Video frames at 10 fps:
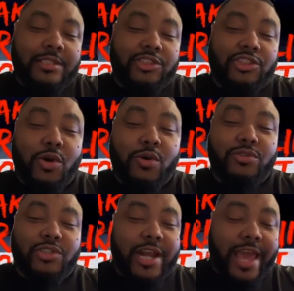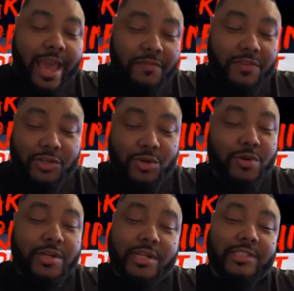Joe's going to have to do
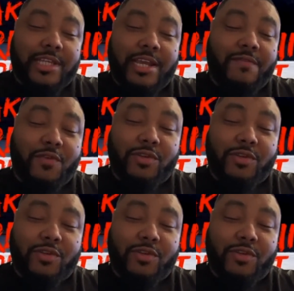it because the interview